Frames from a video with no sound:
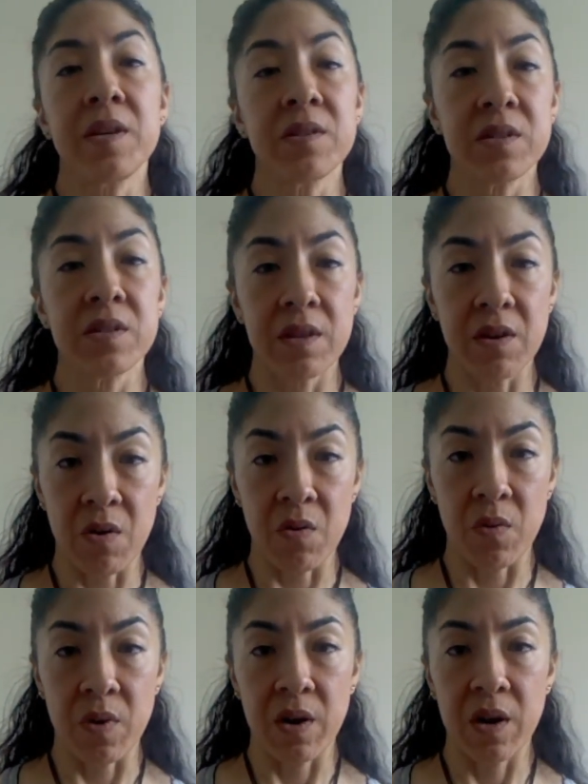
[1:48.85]
into the
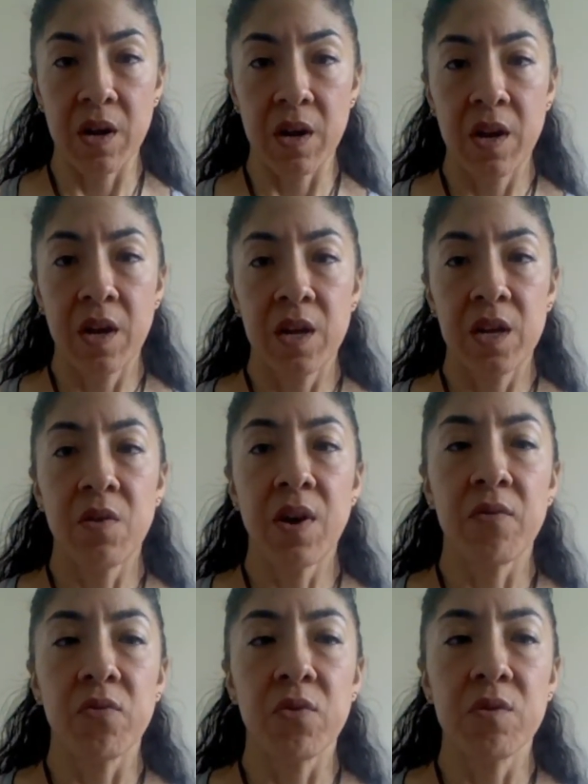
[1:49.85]
artwork, you'd
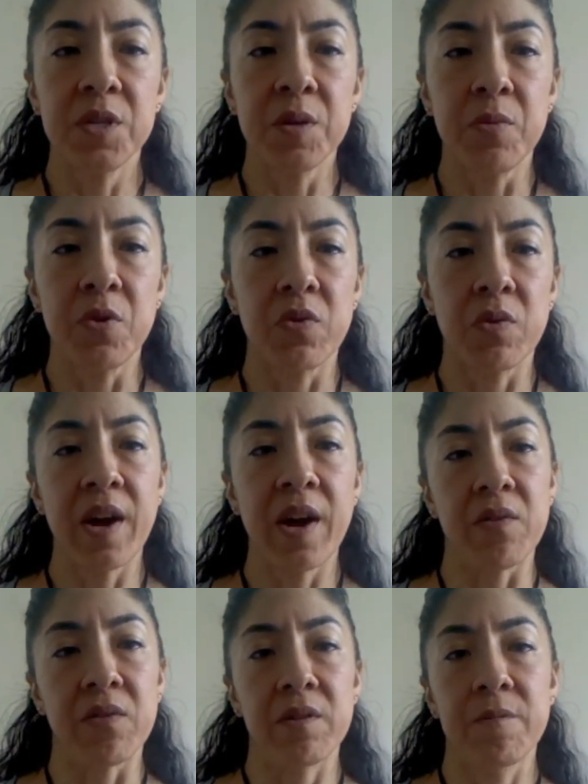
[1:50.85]
have room to move
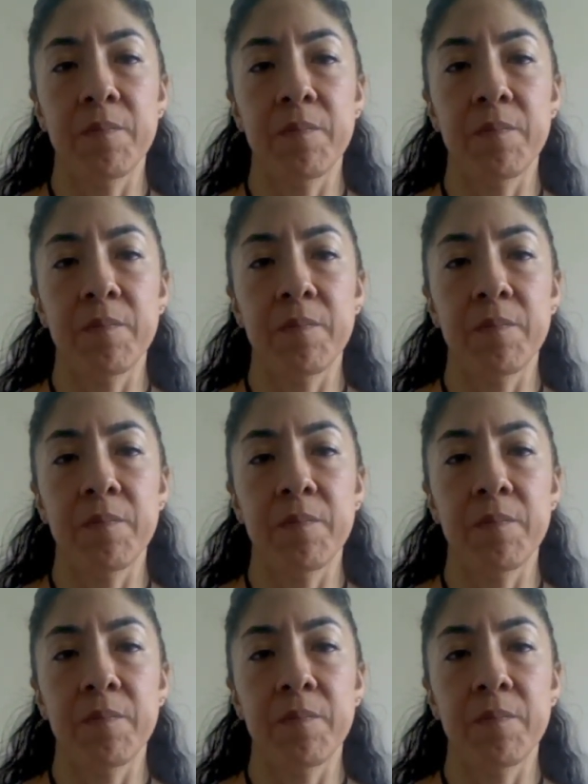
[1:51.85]
around.